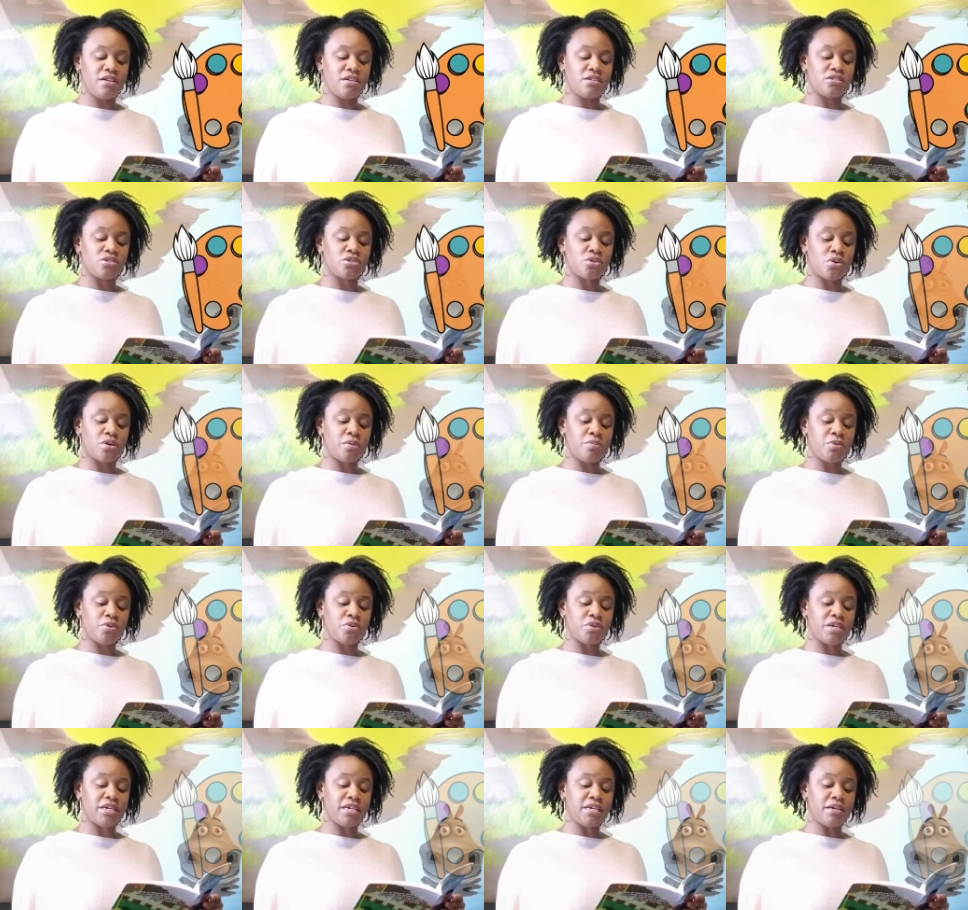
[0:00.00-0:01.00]

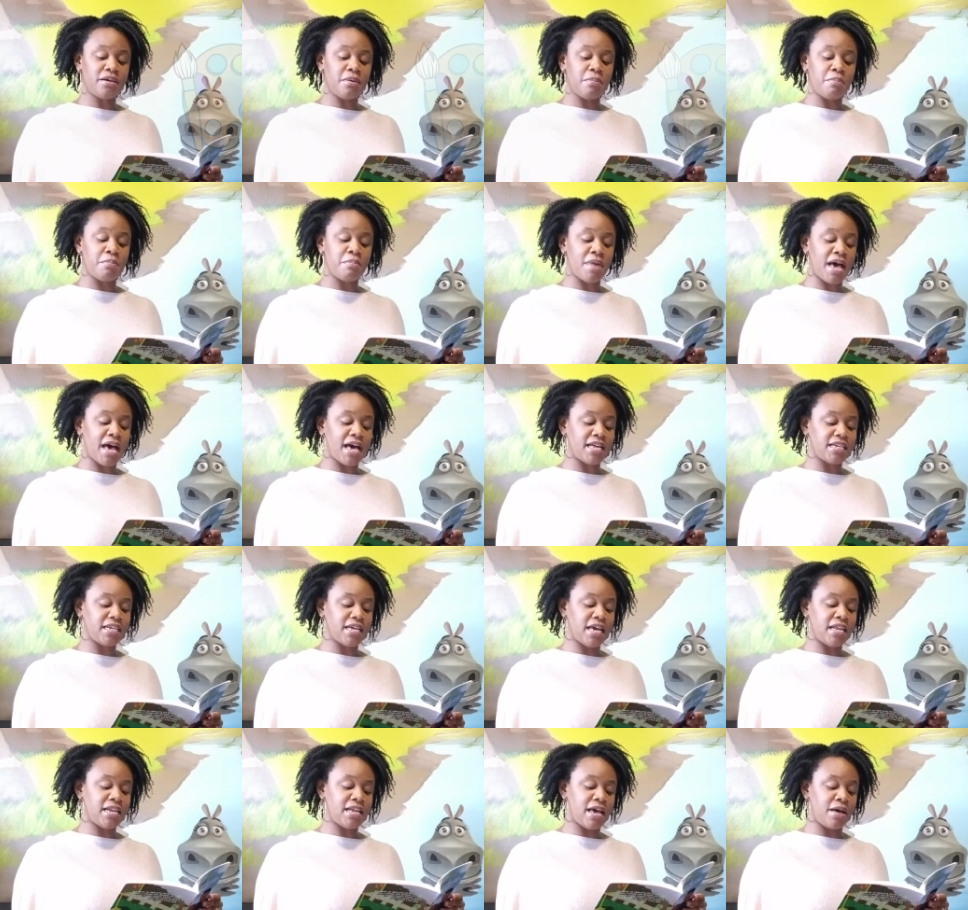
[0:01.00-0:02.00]
Zoe-Marie, Matt,
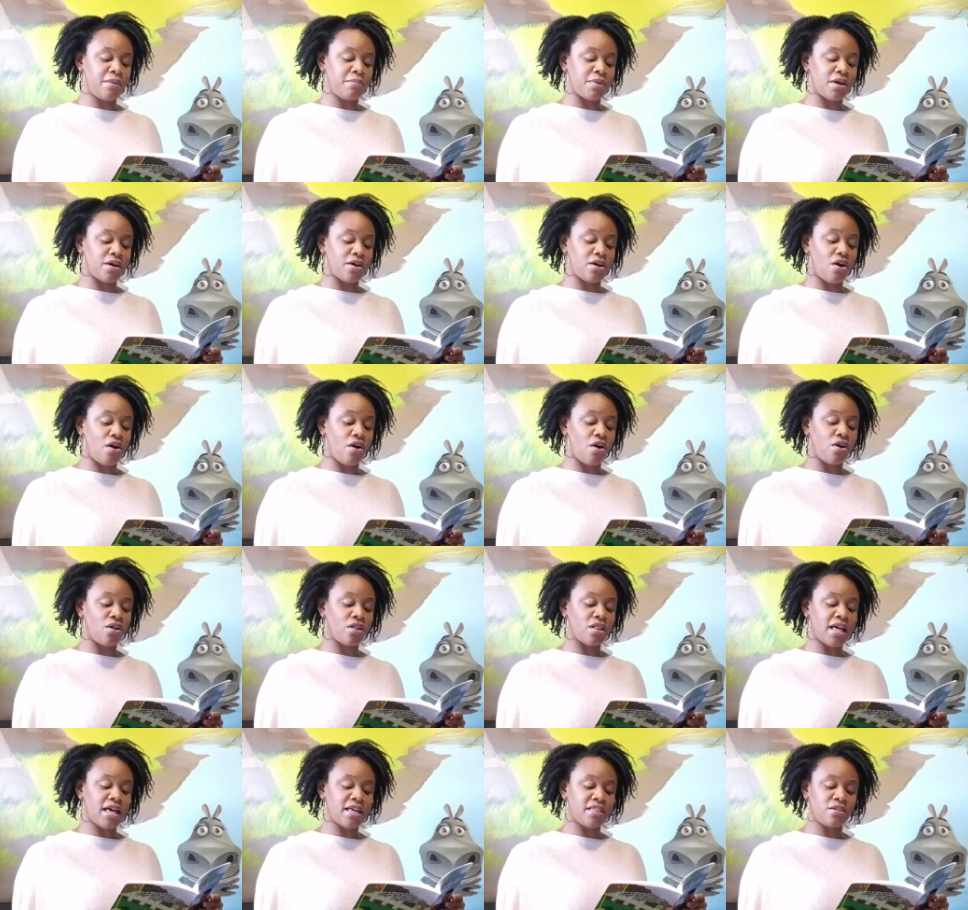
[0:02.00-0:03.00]
and Emma all
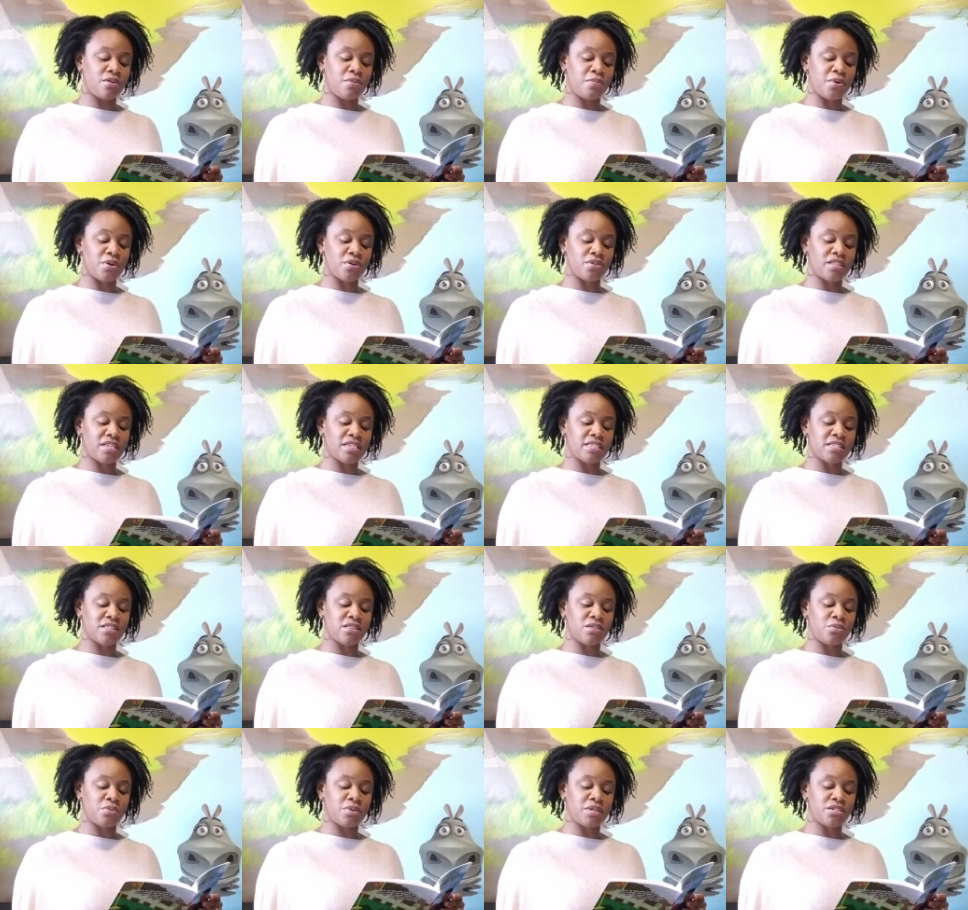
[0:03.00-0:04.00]
had their birthdays in the
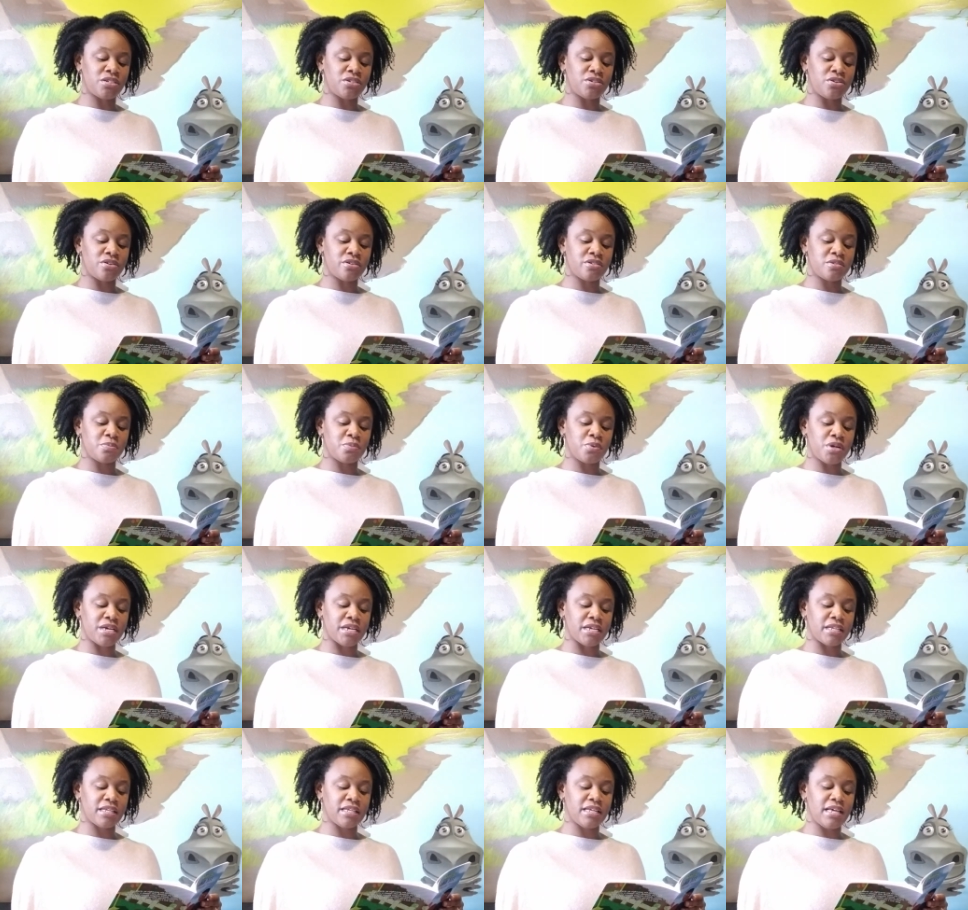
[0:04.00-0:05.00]
winter or spring.